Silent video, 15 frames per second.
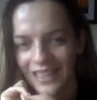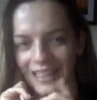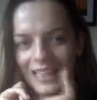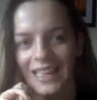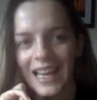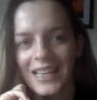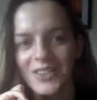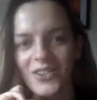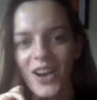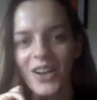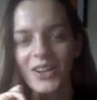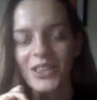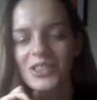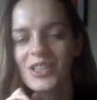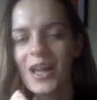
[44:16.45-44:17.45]
Yeah,
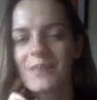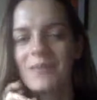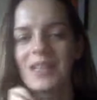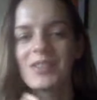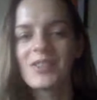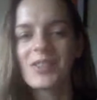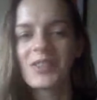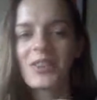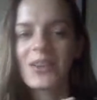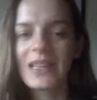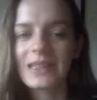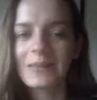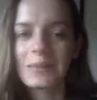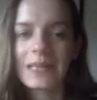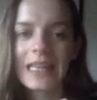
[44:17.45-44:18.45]
Dragos, I mentioned you
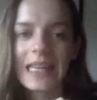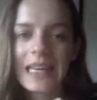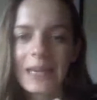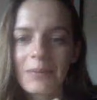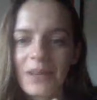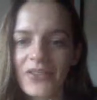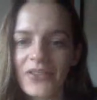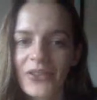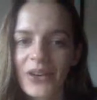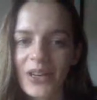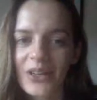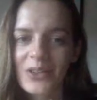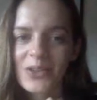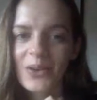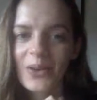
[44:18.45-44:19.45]
at the beginning before
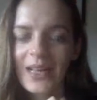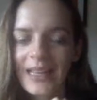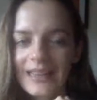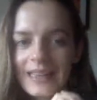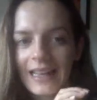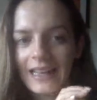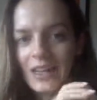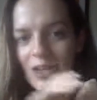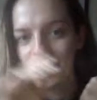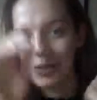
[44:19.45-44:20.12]
you joined that